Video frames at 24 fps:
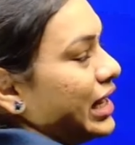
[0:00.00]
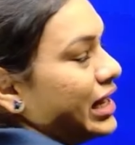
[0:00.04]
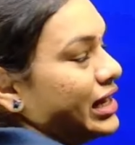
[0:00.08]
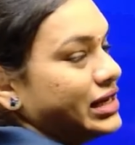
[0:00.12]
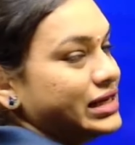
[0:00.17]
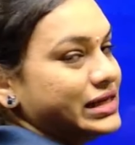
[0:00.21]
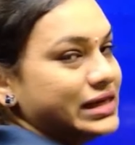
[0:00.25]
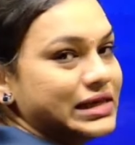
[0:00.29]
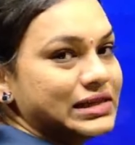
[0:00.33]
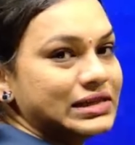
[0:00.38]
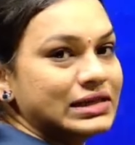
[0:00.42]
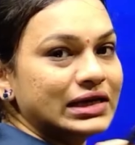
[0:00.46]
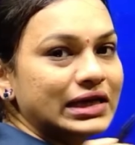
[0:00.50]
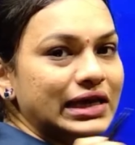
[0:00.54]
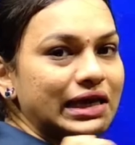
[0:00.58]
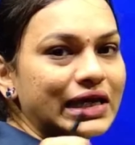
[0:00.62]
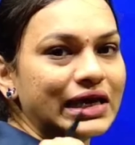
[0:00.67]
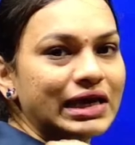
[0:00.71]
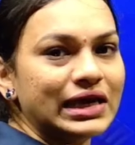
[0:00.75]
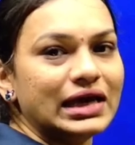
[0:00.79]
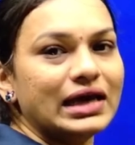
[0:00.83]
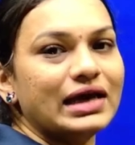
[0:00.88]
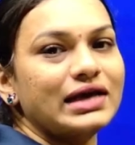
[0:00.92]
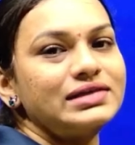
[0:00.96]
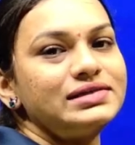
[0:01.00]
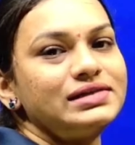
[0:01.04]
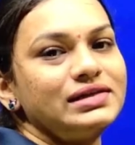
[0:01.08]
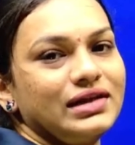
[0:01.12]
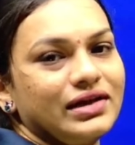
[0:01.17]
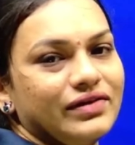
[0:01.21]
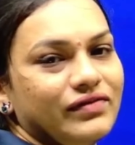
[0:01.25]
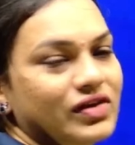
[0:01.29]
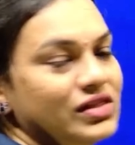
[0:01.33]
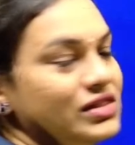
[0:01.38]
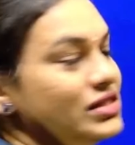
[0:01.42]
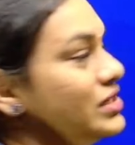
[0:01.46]
I'll take the A as
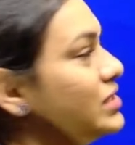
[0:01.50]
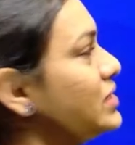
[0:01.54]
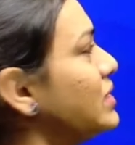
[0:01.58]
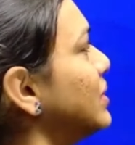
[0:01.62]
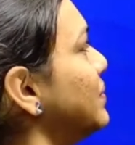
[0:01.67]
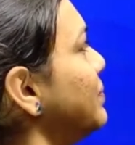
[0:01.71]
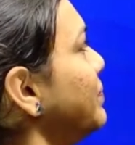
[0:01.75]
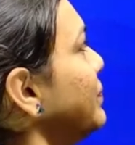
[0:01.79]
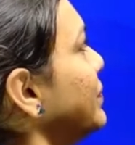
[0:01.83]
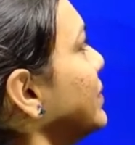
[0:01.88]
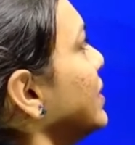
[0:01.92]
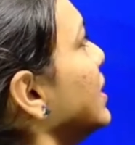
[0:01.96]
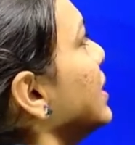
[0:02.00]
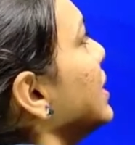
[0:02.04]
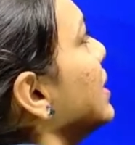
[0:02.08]
11th term,